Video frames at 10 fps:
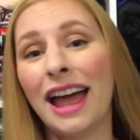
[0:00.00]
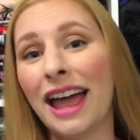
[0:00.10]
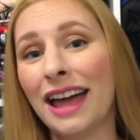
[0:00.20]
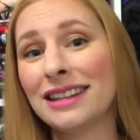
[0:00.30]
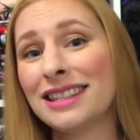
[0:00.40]

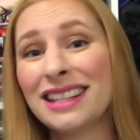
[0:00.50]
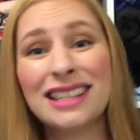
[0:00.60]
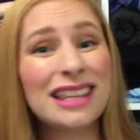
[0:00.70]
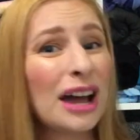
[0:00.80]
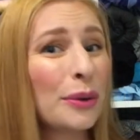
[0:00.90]
and
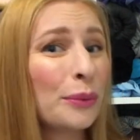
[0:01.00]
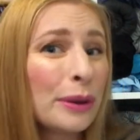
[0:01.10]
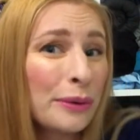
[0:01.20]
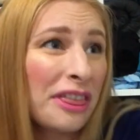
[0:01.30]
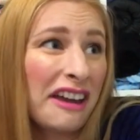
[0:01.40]
since
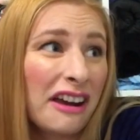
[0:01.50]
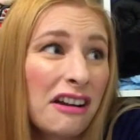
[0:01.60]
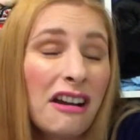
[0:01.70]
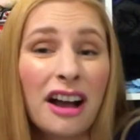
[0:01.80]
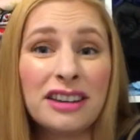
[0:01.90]
we were
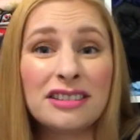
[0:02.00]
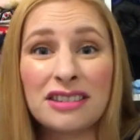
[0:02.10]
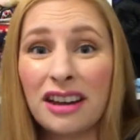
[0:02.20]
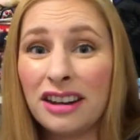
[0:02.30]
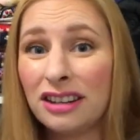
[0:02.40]
there, I
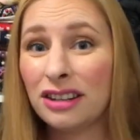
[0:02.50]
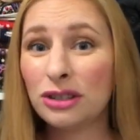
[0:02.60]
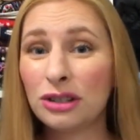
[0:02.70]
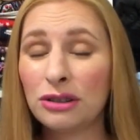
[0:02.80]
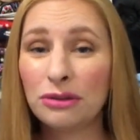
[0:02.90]

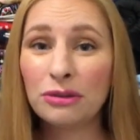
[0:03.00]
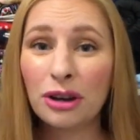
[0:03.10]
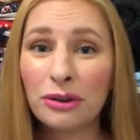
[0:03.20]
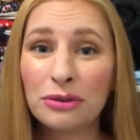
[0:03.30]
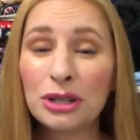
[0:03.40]
decided to
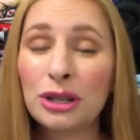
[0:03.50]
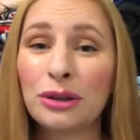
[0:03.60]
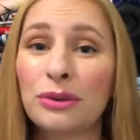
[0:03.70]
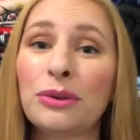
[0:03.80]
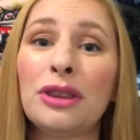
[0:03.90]
go
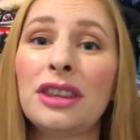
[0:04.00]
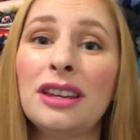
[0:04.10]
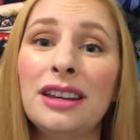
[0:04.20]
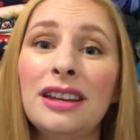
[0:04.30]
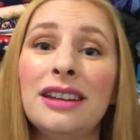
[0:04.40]
to
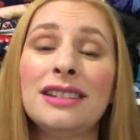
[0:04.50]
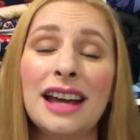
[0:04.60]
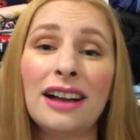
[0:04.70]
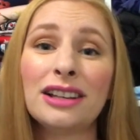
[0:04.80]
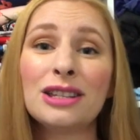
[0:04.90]
the
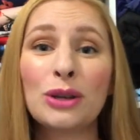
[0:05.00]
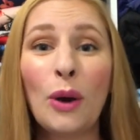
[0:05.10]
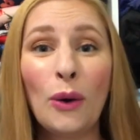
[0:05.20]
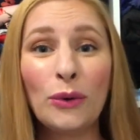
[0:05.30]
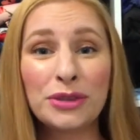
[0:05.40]
Dallas
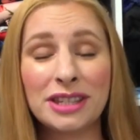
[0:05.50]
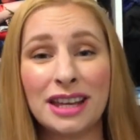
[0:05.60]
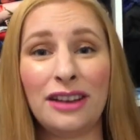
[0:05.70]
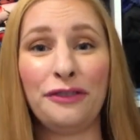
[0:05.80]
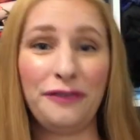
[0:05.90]

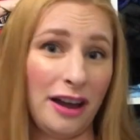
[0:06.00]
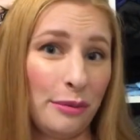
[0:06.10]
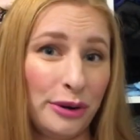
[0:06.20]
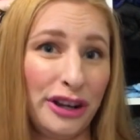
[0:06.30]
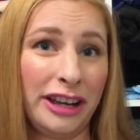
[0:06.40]
Wholesale
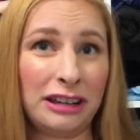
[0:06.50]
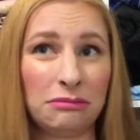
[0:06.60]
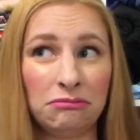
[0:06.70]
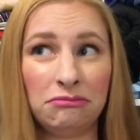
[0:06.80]
Fabric